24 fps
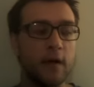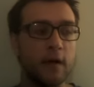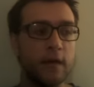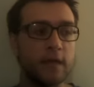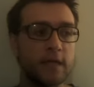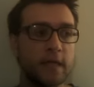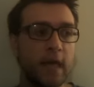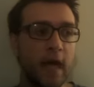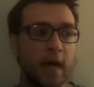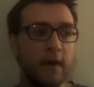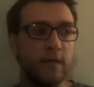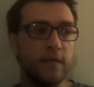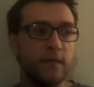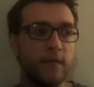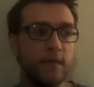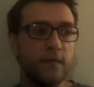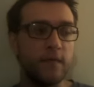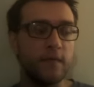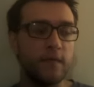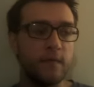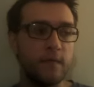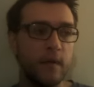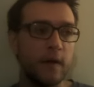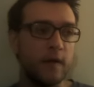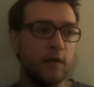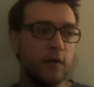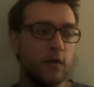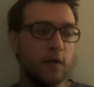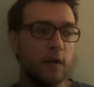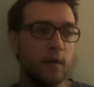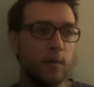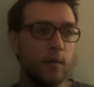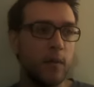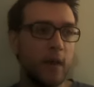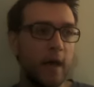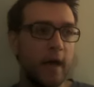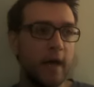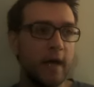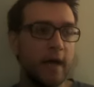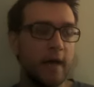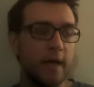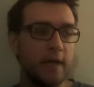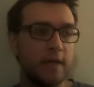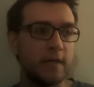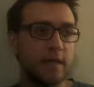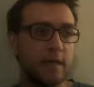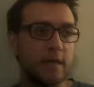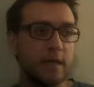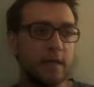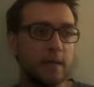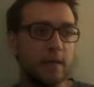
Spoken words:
It's kind of, and you could apply it.